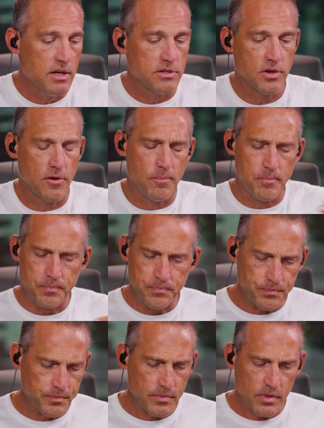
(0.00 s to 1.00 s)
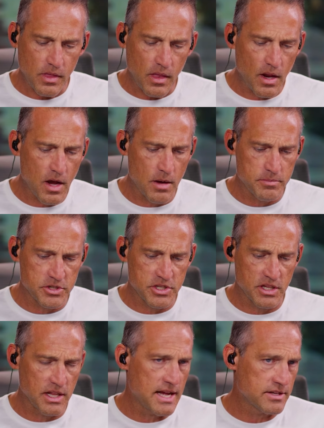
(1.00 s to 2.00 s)
So um, just in
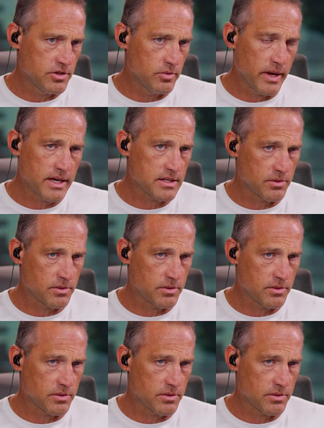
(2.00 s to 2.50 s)
the last two weeks,